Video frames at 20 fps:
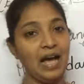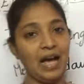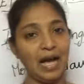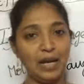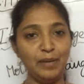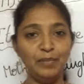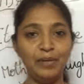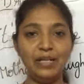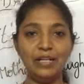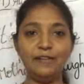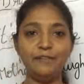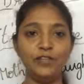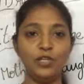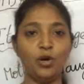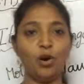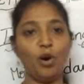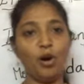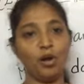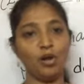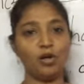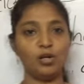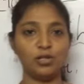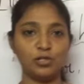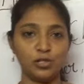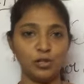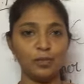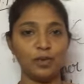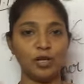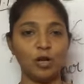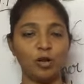I believe you all
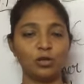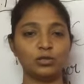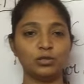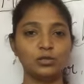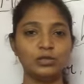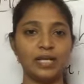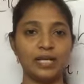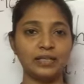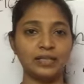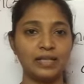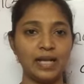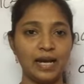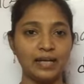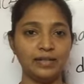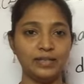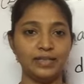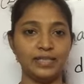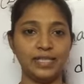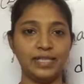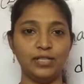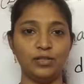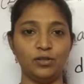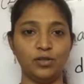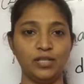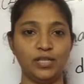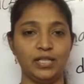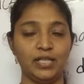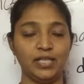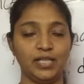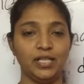also belong to that category
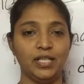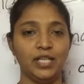only.